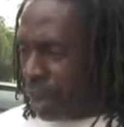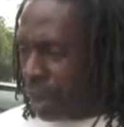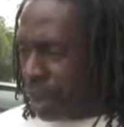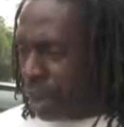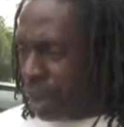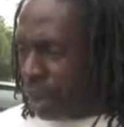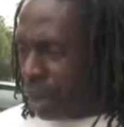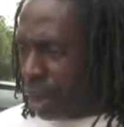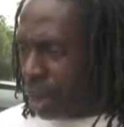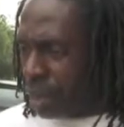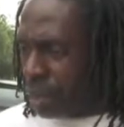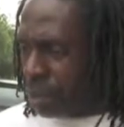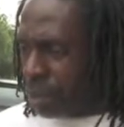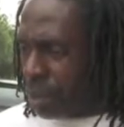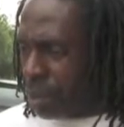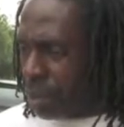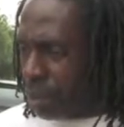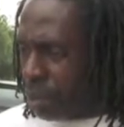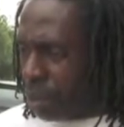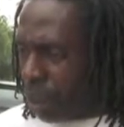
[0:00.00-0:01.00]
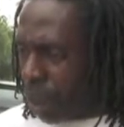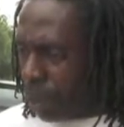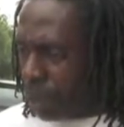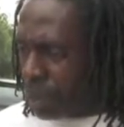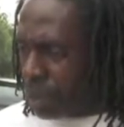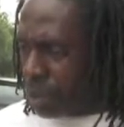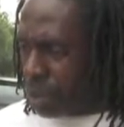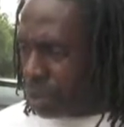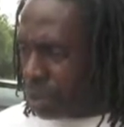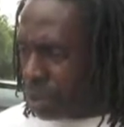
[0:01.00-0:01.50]
it gives me more
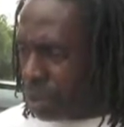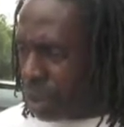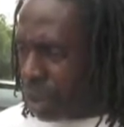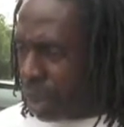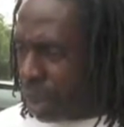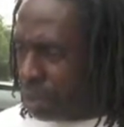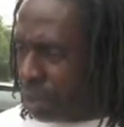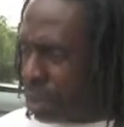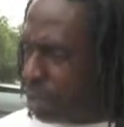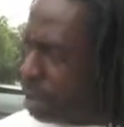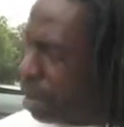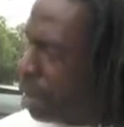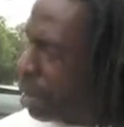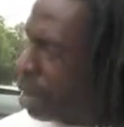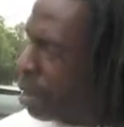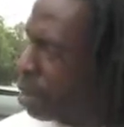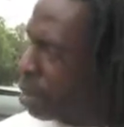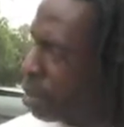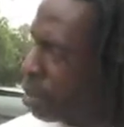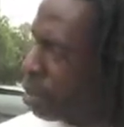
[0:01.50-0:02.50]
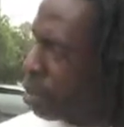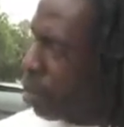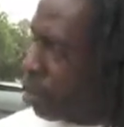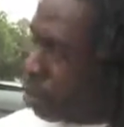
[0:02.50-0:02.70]
opportunity to help somebody else